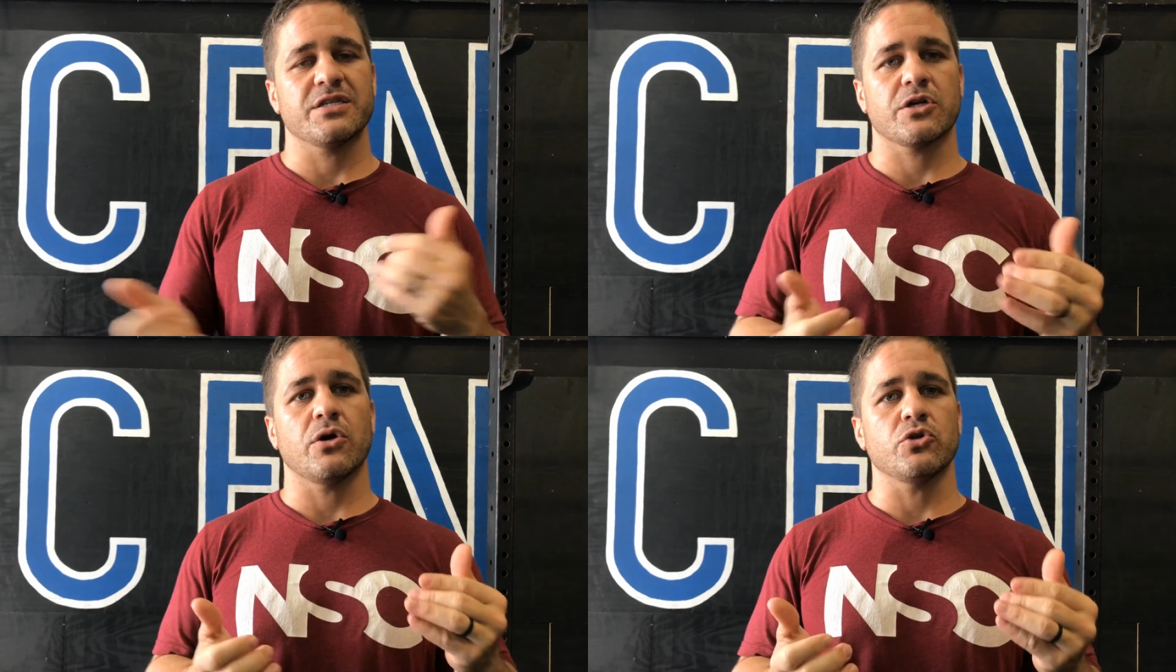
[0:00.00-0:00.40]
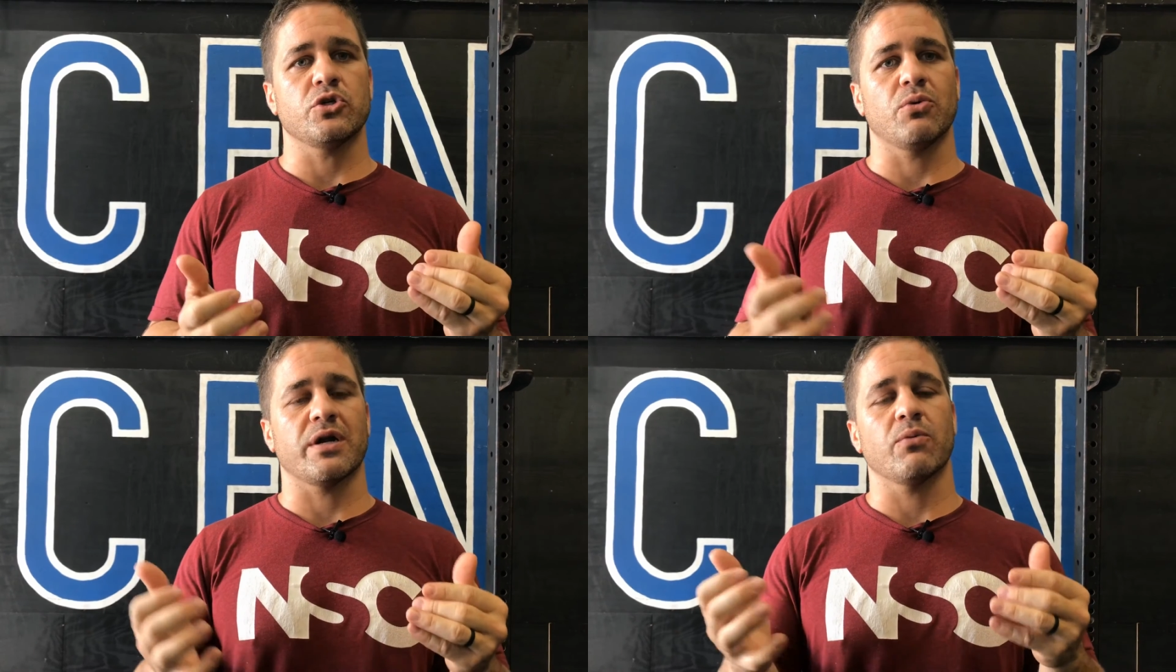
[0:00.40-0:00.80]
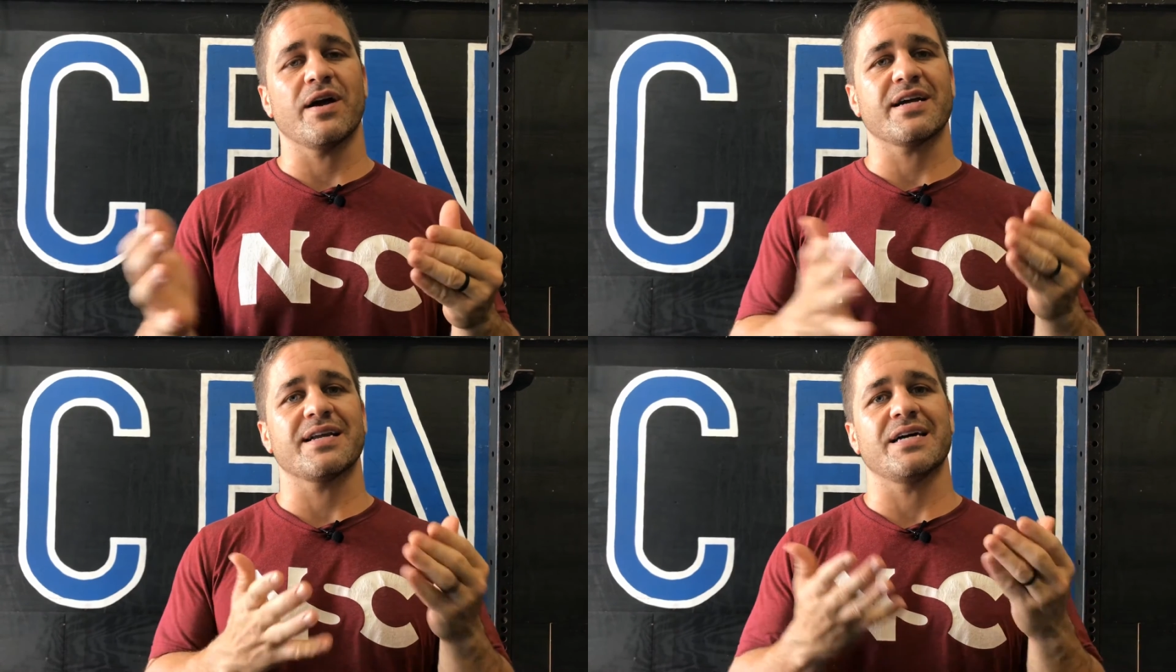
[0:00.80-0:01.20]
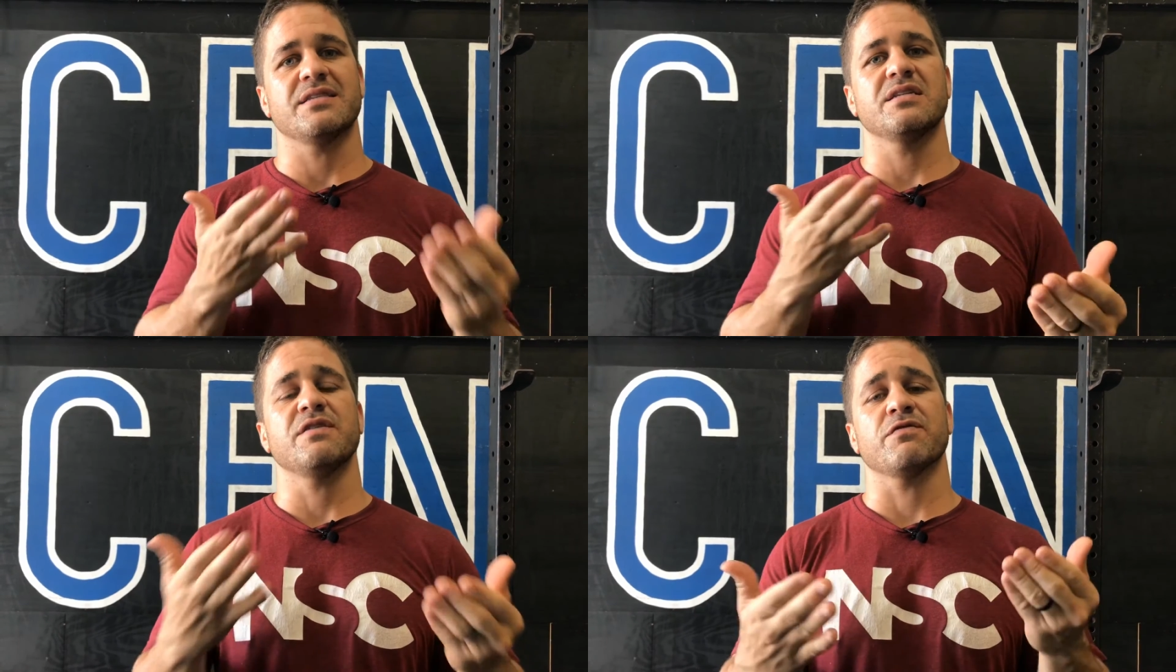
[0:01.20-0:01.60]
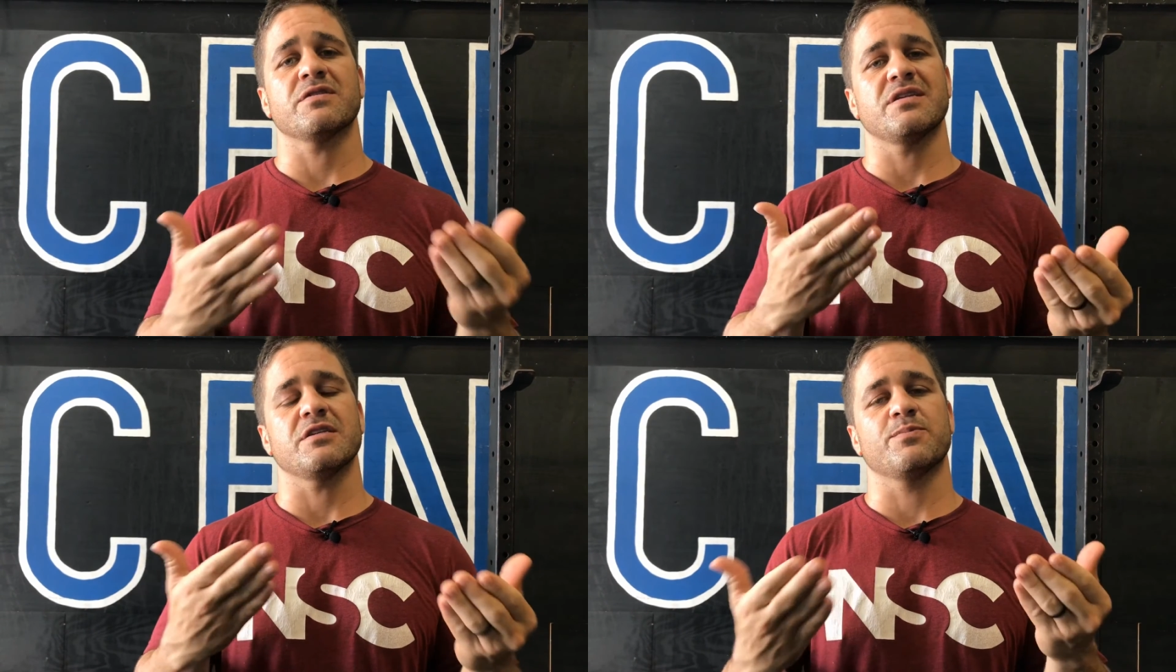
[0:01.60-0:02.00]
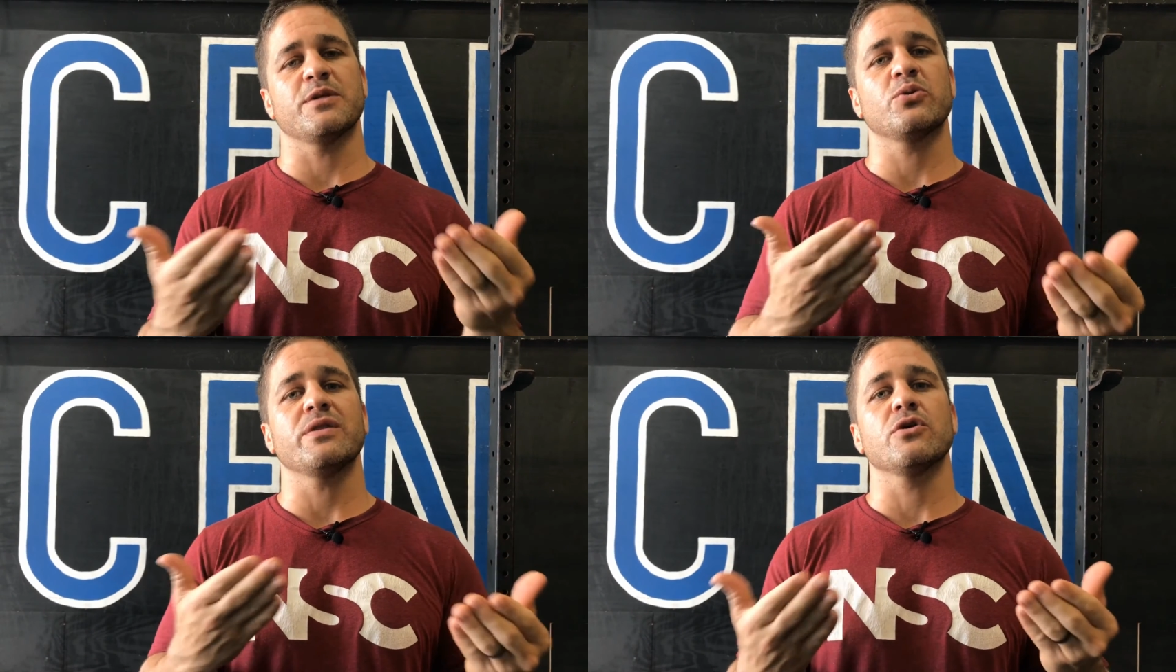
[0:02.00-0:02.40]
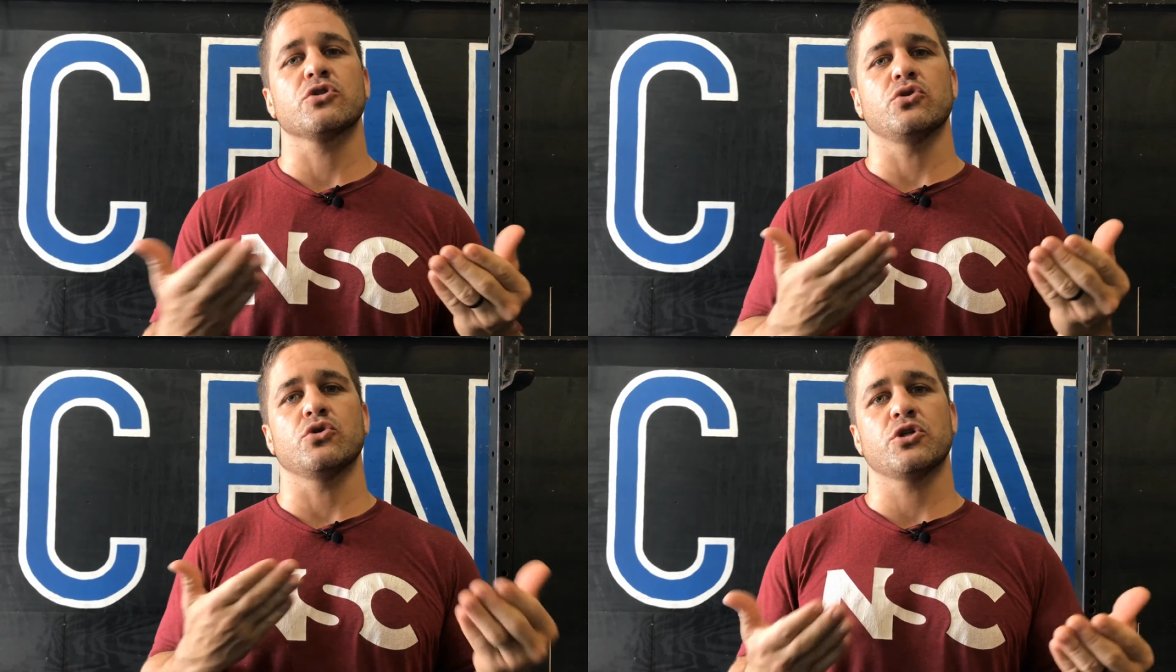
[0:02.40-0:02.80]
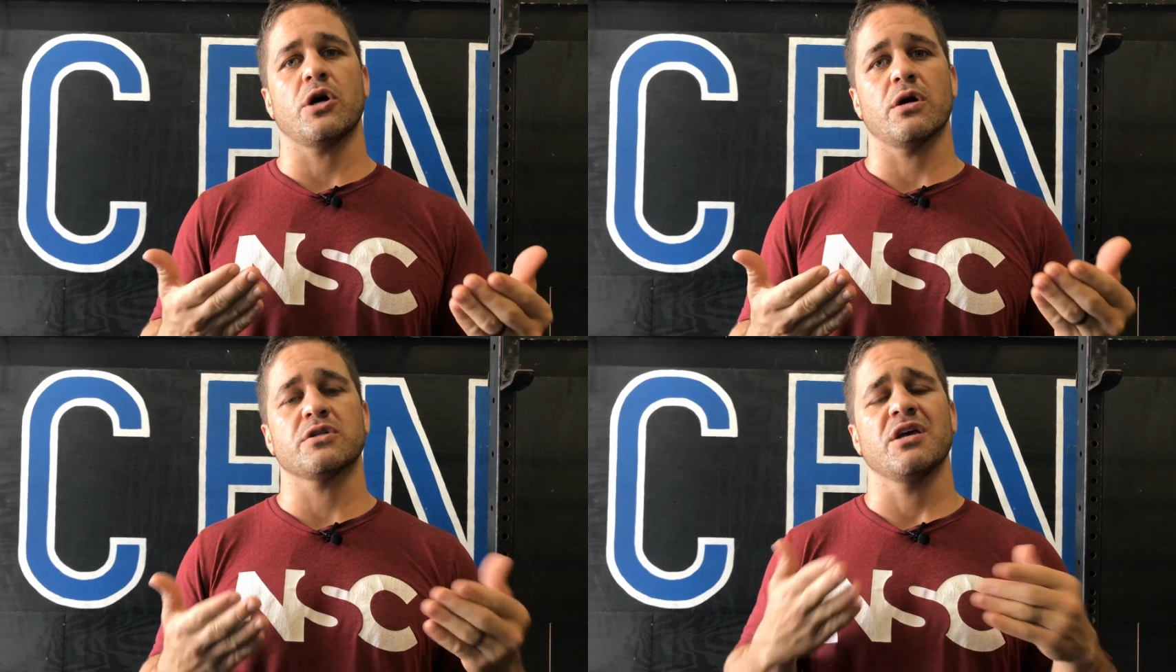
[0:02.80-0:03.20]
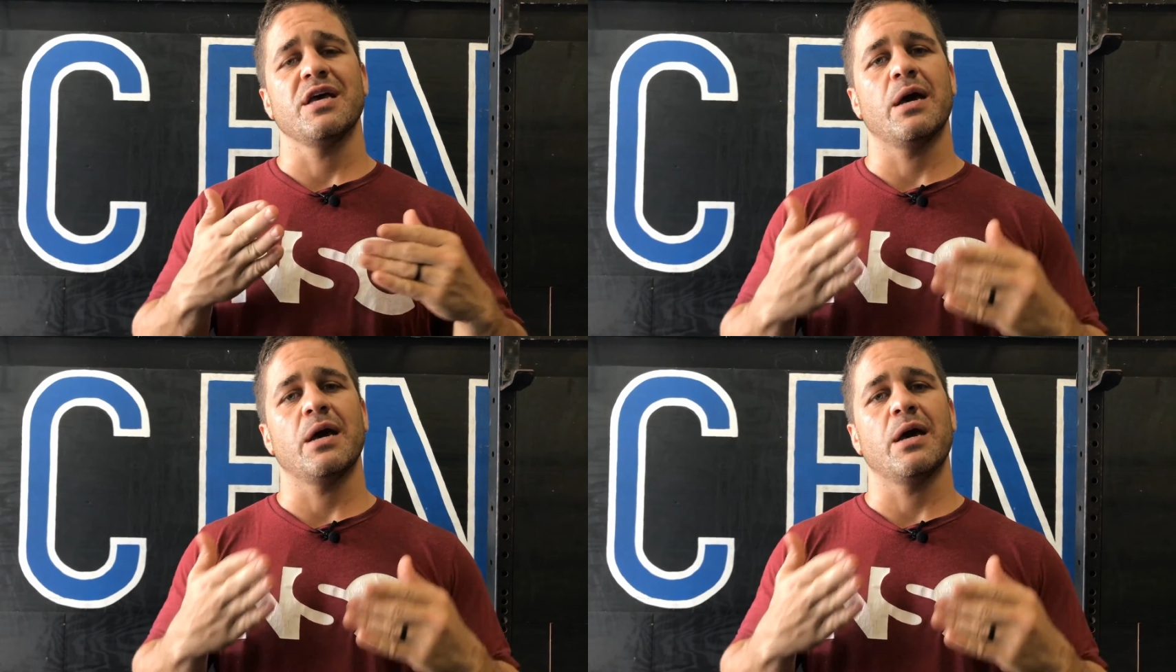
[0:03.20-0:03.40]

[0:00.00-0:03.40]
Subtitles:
a coach, you want to recognize the differences between those two starts